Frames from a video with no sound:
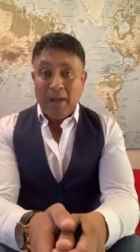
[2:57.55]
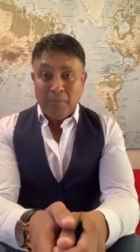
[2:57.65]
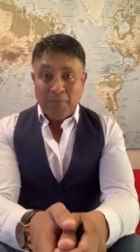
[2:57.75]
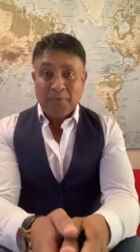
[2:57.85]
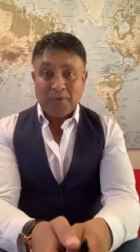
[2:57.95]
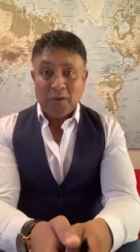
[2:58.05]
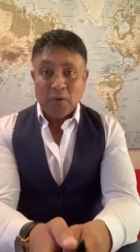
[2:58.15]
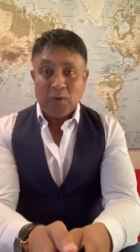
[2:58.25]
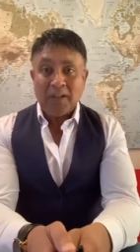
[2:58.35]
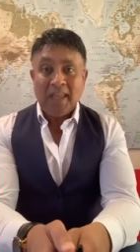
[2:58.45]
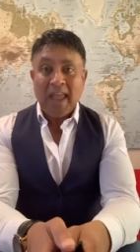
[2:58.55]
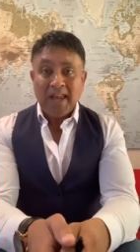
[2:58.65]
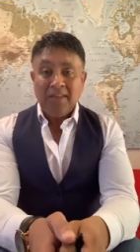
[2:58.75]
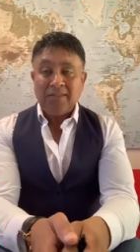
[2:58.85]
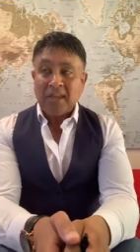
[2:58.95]
absolutely
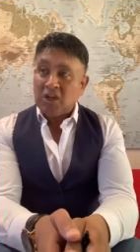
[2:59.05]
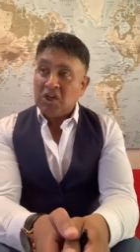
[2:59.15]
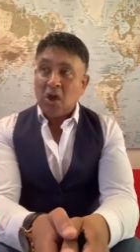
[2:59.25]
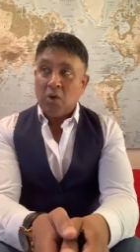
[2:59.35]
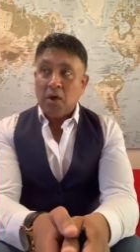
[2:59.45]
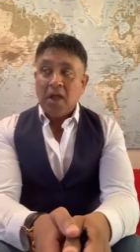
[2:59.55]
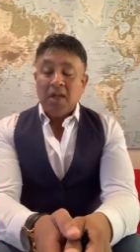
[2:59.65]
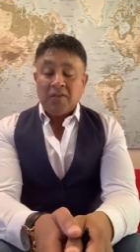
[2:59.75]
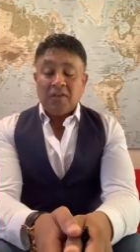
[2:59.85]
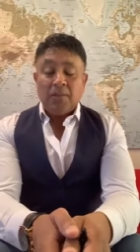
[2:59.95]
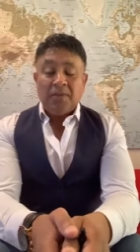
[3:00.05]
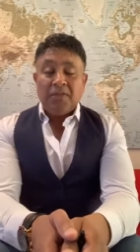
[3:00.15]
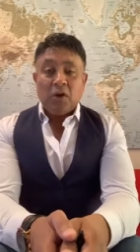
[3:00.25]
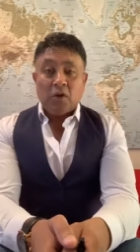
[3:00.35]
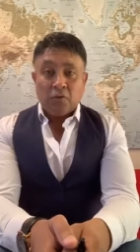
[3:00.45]
anything you know some
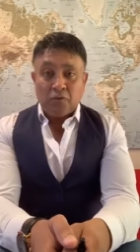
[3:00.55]
of the